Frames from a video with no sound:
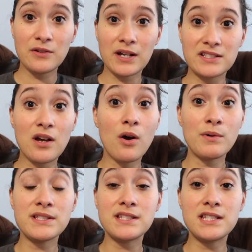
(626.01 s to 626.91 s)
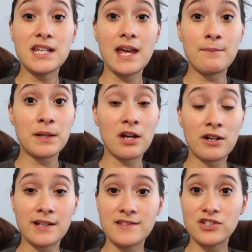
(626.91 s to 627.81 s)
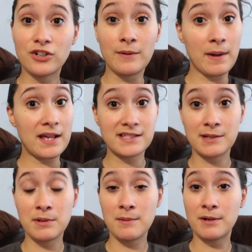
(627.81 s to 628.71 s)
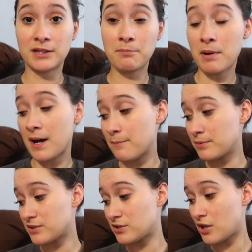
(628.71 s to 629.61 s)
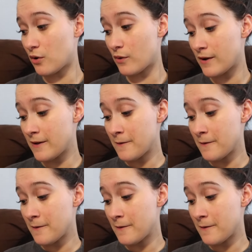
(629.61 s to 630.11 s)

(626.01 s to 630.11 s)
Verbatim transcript: You guys always DM me on Instagram asking me about the pump, so